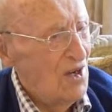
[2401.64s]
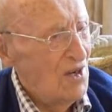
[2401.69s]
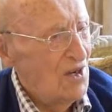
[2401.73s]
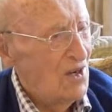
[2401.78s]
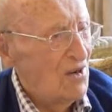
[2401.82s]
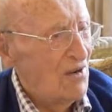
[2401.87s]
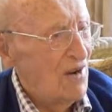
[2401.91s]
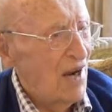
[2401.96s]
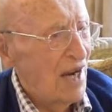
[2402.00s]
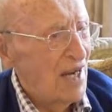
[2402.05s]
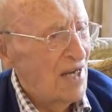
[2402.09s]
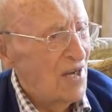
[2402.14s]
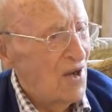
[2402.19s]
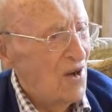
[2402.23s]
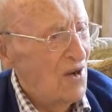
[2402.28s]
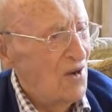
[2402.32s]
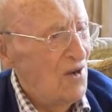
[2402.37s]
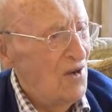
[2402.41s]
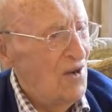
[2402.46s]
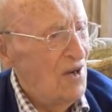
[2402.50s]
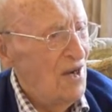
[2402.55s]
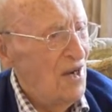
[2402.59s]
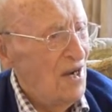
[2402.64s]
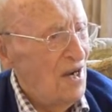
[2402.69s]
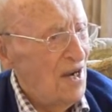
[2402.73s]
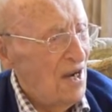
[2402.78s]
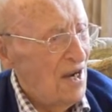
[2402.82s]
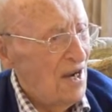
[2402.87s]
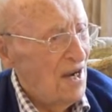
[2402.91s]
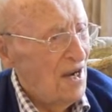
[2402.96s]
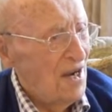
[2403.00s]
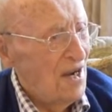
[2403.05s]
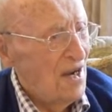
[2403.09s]
to Rangoon,
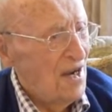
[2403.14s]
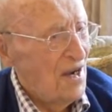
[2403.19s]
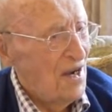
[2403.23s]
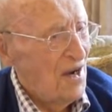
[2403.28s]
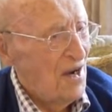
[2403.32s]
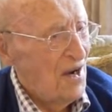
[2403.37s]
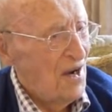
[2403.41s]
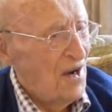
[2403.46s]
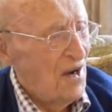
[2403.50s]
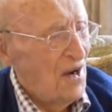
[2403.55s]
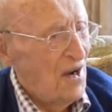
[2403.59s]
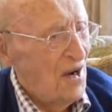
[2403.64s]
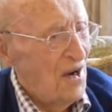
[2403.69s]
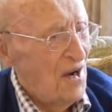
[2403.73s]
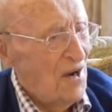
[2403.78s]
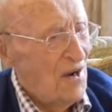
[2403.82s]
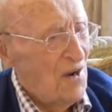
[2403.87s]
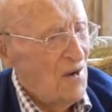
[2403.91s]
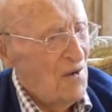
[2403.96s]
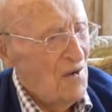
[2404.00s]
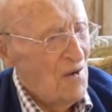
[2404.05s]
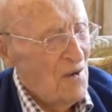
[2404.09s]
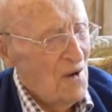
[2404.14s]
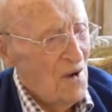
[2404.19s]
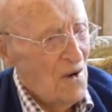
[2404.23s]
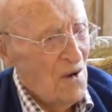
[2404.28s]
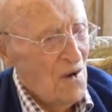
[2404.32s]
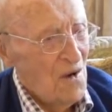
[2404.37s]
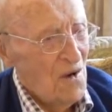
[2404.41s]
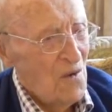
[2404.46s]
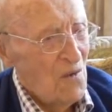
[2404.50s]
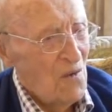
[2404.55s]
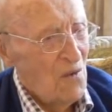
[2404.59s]
uh,
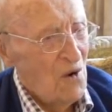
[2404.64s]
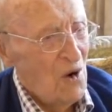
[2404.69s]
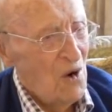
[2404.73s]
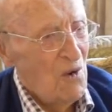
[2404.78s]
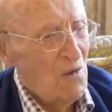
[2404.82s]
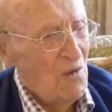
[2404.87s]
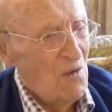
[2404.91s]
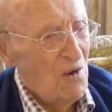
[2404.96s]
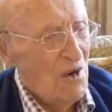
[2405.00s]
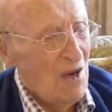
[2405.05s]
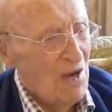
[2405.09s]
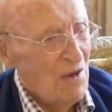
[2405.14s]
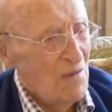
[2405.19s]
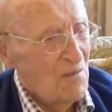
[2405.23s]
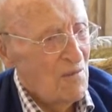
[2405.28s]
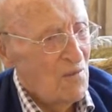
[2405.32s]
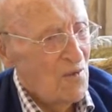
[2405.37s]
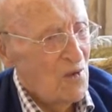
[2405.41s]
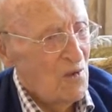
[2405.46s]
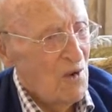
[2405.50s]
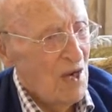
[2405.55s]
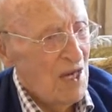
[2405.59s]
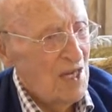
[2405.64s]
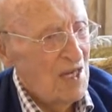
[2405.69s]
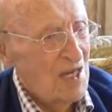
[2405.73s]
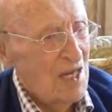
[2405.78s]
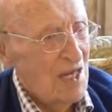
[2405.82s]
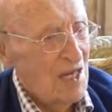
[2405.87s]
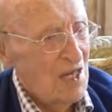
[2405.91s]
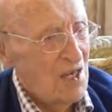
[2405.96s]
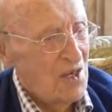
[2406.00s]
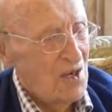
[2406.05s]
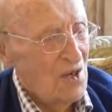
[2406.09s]
where we went
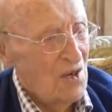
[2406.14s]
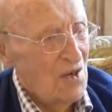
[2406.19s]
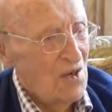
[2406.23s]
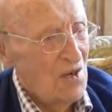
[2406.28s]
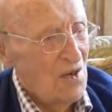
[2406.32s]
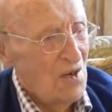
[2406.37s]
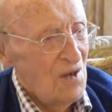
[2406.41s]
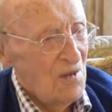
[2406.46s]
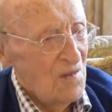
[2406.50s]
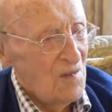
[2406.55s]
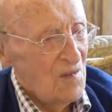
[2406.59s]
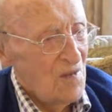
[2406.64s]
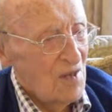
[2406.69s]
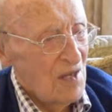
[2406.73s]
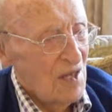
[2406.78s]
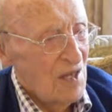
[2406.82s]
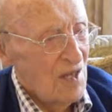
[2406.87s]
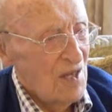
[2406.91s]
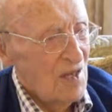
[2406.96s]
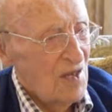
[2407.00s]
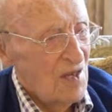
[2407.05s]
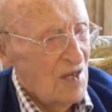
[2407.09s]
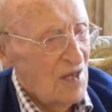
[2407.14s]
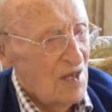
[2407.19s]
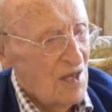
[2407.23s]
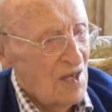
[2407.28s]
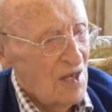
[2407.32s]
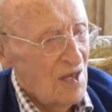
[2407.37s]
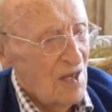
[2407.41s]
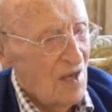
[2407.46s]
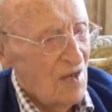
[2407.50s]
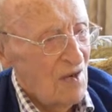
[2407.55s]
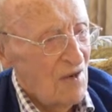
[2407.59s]
into uh,
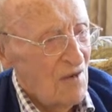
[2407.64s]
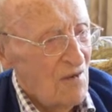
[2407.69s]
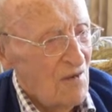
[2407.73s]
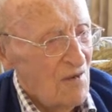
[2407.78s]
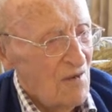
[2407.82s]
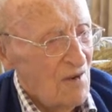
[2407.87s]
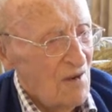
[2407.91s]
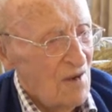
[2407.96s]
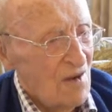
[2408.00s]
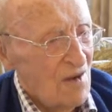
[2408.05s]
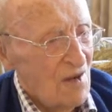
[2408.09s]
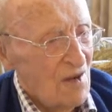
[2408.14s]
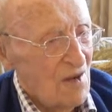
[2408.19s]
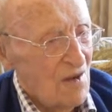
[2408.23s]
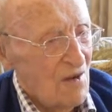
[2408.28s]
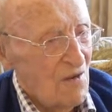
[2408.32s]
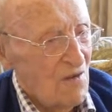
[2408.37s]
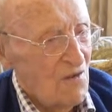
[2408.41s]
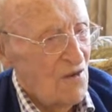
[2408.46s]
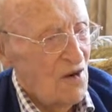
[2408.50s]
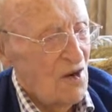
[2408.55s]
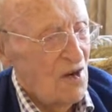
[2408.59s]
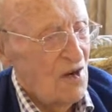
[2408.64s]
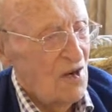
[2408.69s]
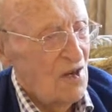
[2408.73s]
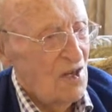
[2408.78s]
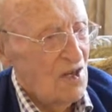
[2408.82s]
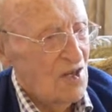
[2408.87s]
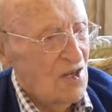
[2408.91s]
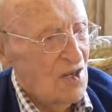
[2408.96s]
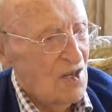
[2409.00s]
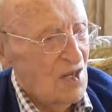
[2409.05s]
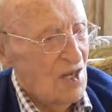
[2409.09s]
the
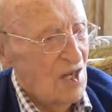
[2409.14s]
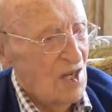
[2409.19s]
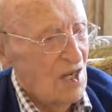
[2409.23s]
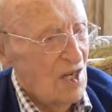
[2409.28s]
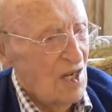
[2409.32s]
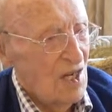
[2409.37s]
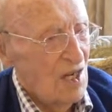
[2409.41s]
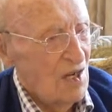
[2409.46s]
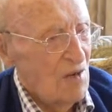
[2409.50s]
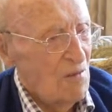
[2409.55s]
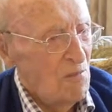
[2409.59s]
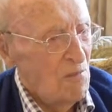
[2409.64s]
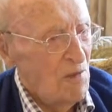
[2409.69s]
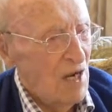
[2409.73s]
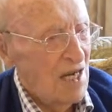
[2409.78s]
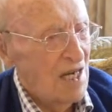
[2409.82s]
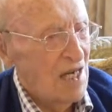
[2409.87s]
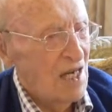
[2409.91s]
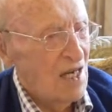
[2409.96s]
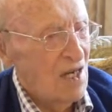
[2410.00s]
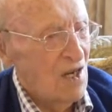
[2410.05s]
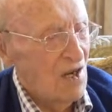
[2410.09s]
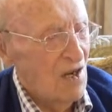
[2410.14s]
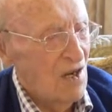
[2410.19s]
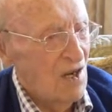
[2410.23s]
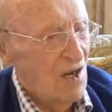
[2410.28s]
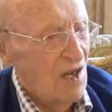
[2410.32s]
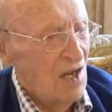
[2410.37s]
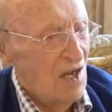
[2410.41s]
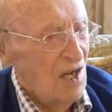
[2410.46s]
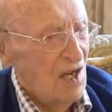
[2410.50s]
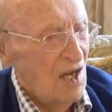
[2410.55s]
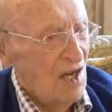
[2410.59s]
various uh, medical
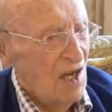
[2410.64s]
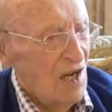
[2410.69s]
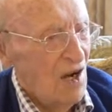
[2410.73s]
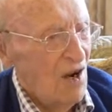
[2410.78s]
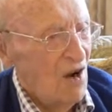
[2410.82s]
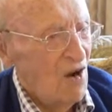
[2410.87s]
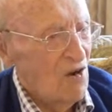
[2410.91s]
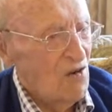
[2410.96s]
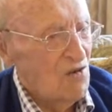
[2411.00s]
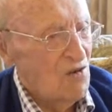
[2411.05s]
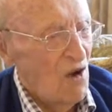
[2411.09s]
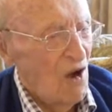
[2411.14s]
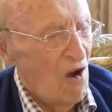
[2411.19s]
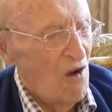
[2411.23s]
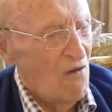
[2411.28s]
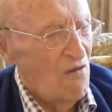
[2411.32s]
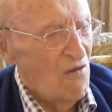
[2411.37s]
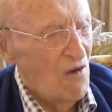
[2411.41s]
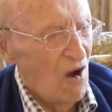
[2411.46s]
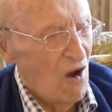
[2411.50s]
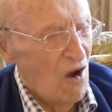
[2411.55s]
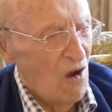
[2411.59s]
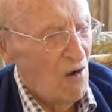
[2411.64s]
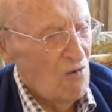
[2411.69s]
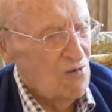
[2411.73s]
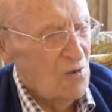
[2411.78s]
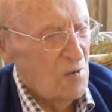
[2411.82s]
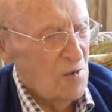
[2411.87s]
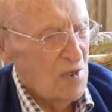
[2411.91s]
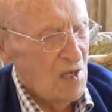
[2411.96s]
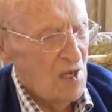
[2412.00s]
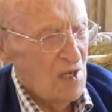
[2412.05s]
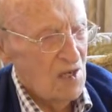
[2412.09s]

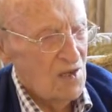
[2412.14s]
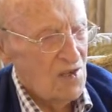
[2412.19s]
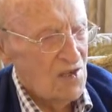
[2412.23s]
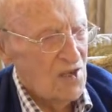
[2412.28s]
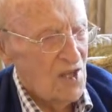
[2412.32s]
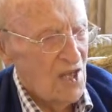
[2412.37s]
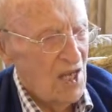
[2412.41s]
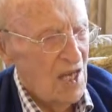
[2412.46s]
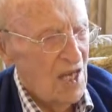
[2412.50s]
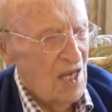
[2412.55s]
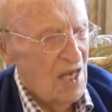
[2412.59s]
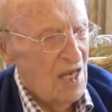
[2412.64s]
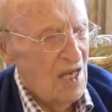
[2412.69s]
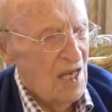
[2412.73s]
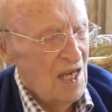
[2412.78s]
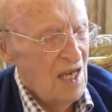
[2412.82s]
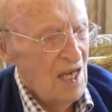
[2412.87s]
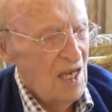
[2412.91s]
hospitals there